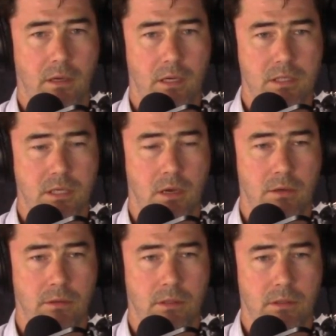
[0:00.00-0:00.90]
And
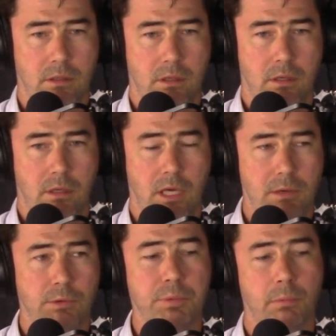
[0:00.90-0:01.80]
so he
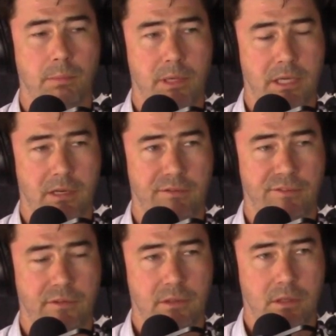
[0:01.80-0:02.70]
would probably have
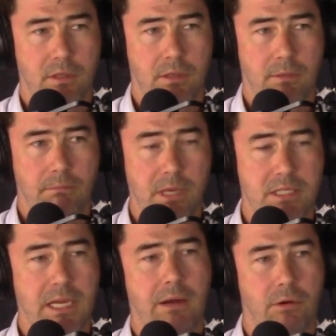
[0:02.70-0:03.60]

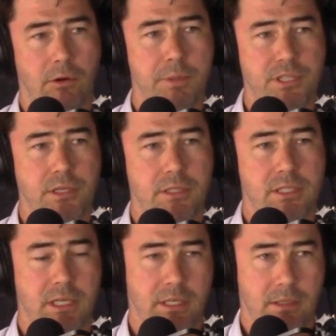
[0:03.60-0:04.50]
missed out on
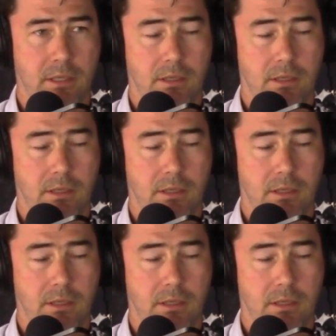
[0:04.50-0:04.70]
opportunity